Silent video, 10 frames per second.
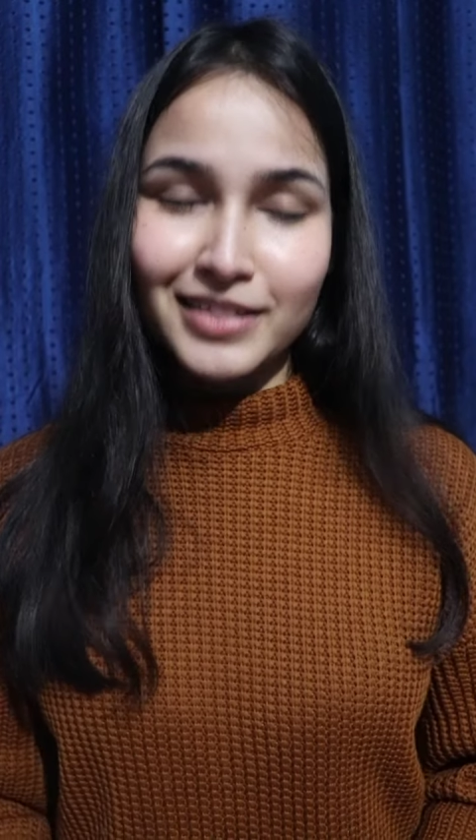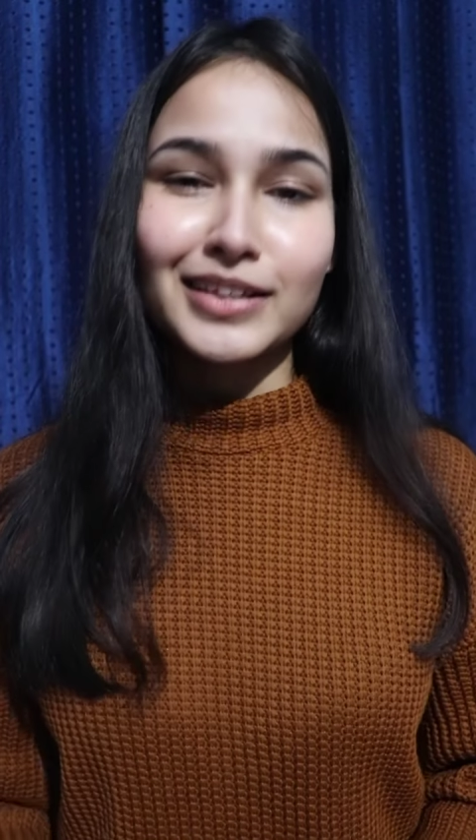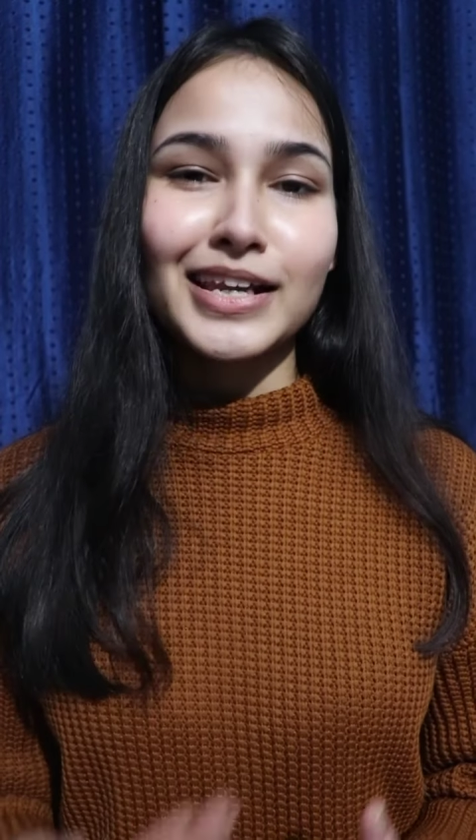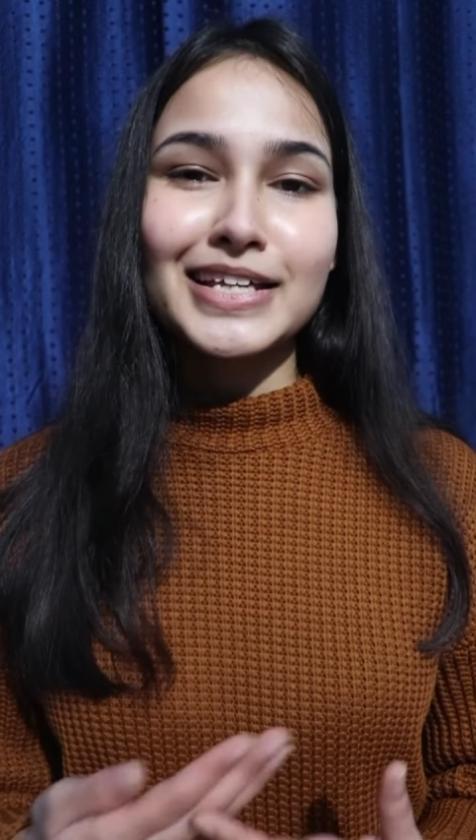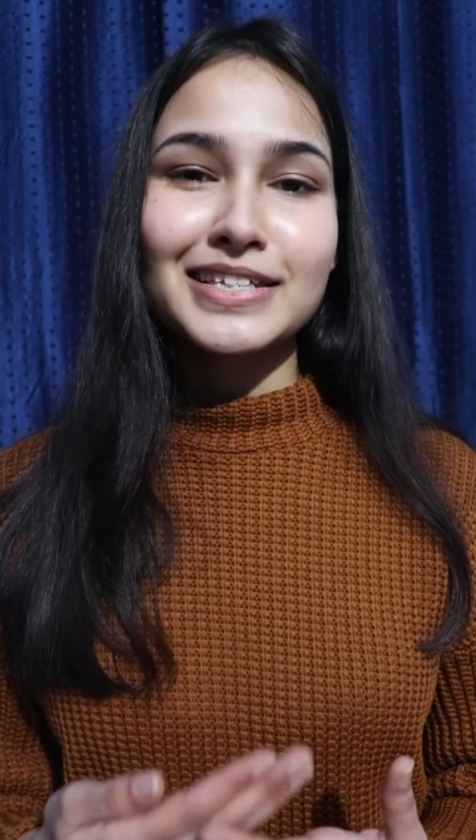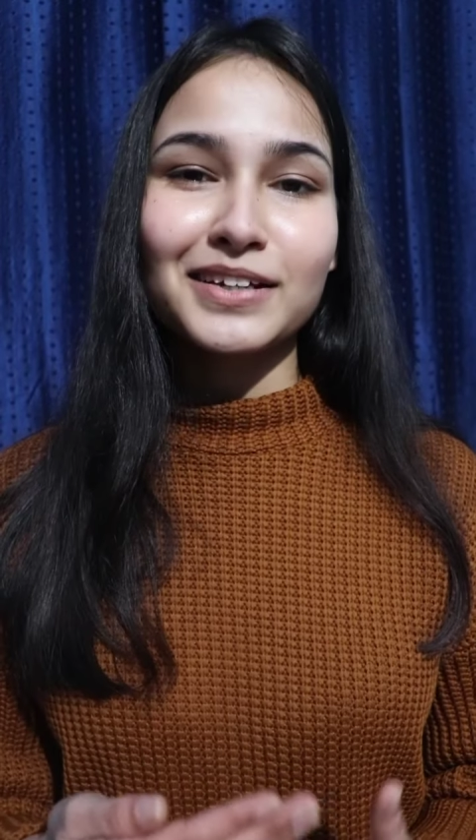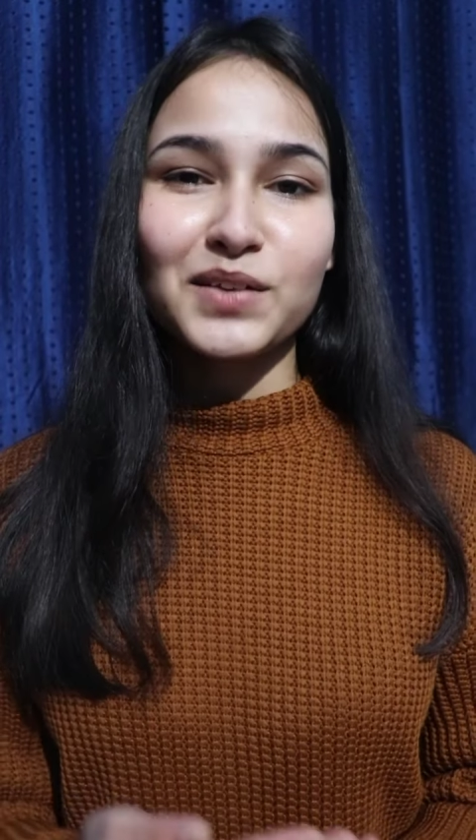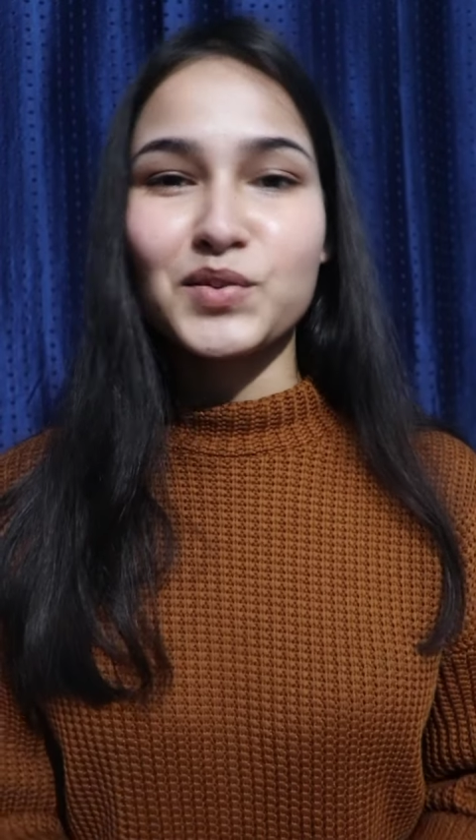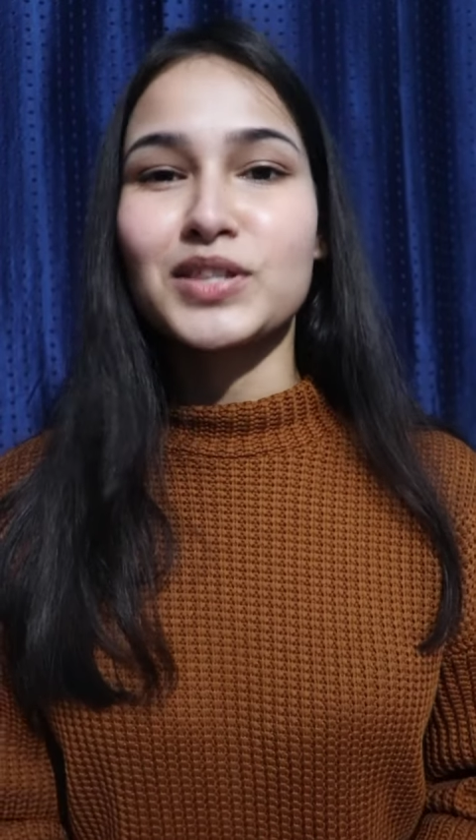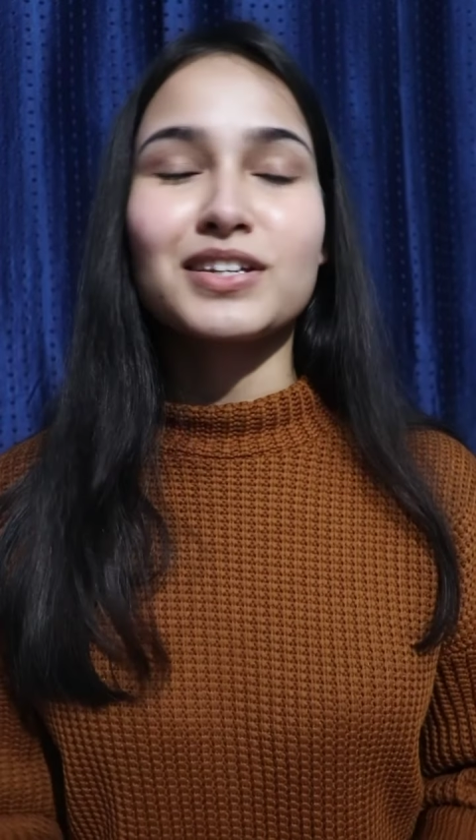The links are
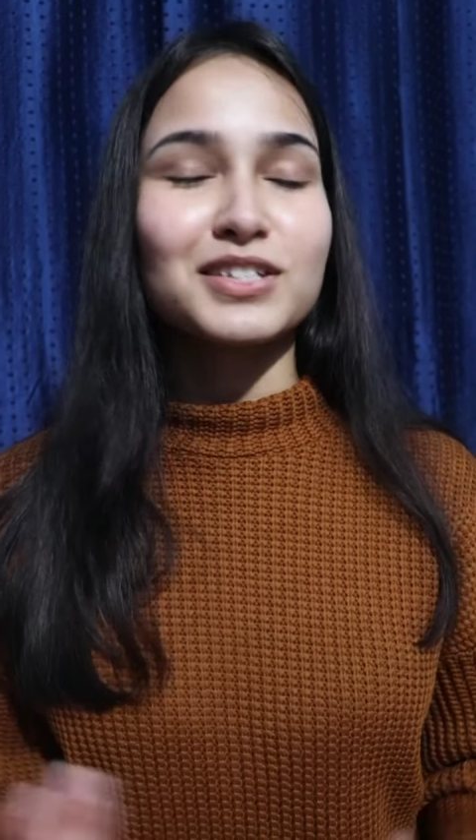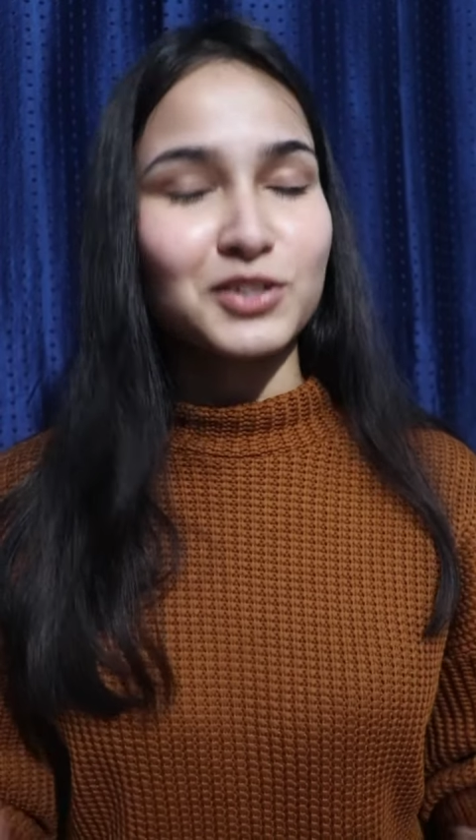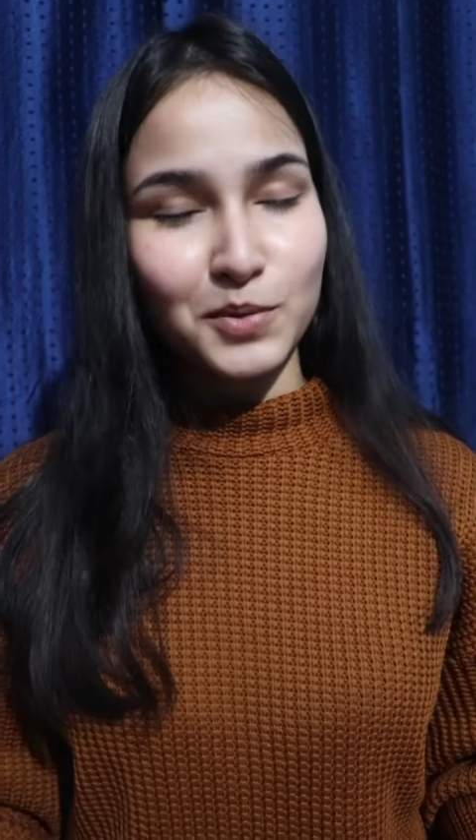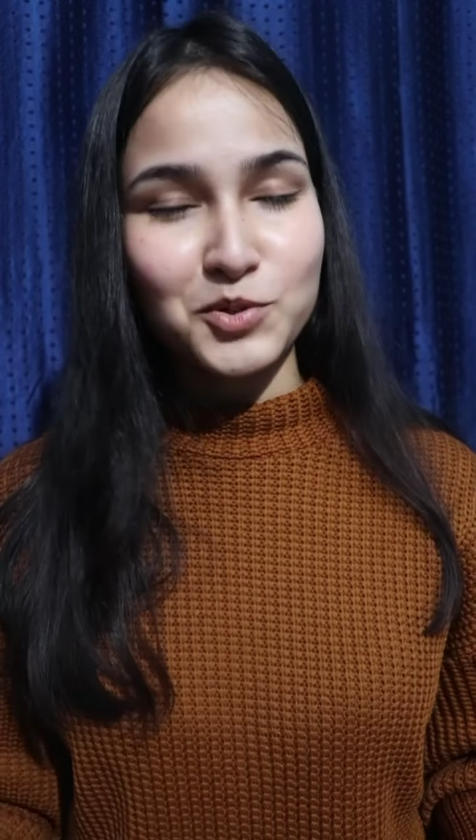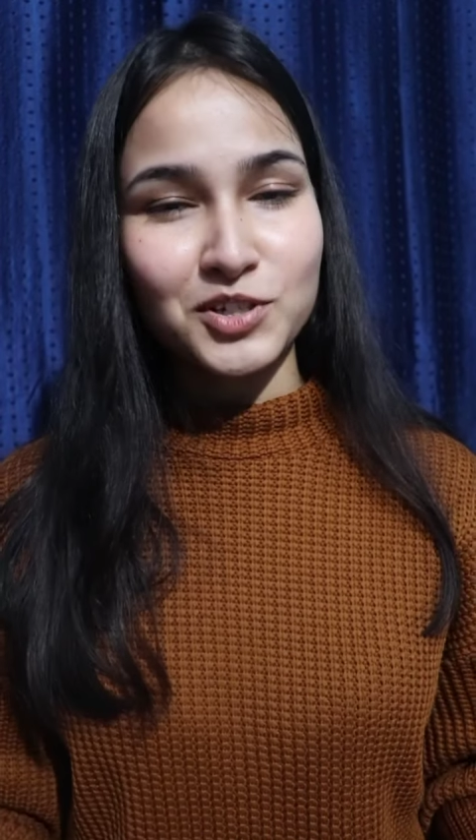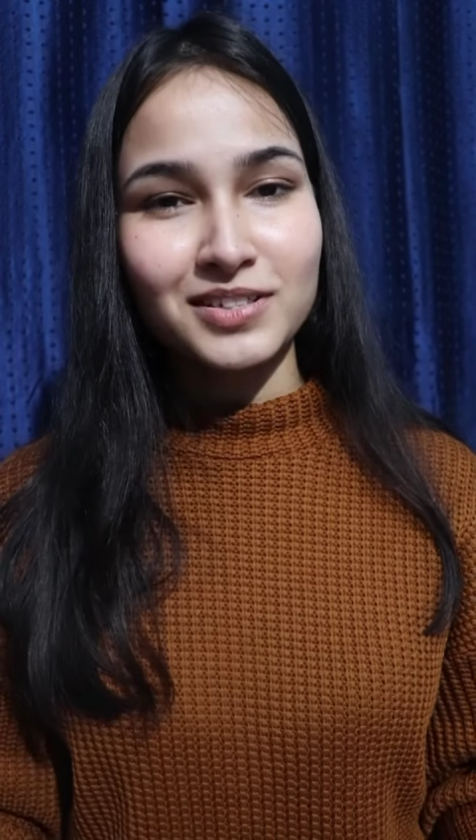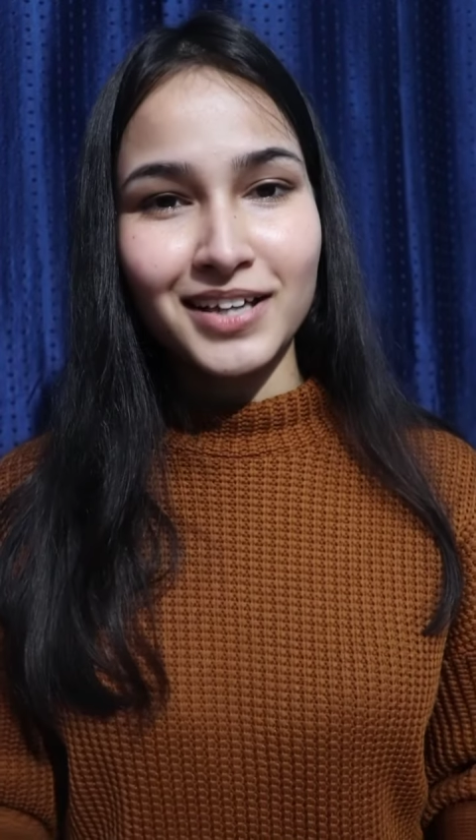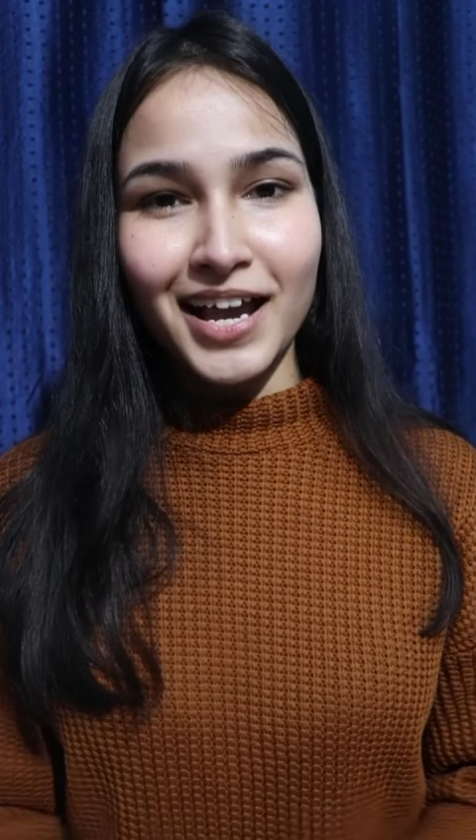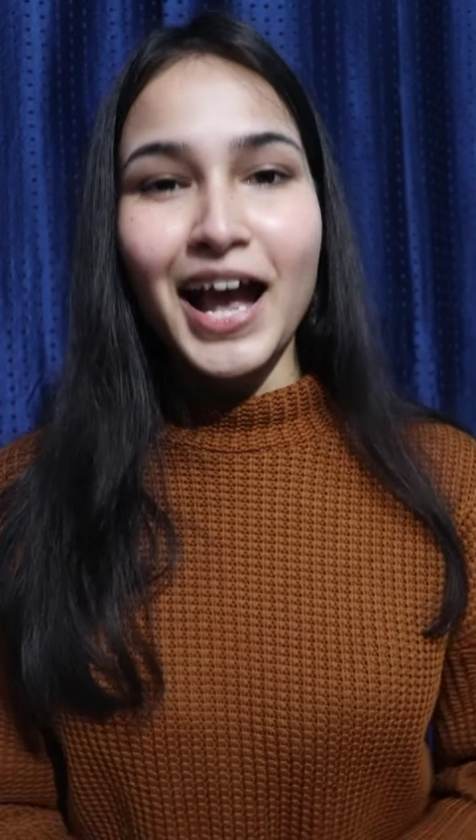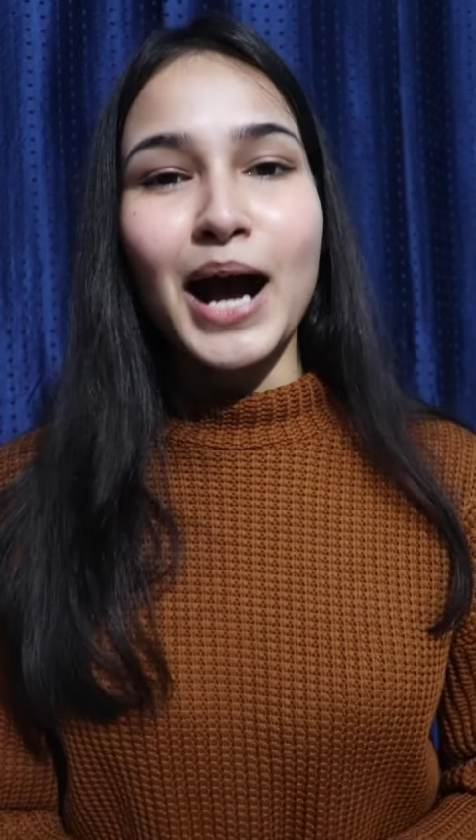given in the description.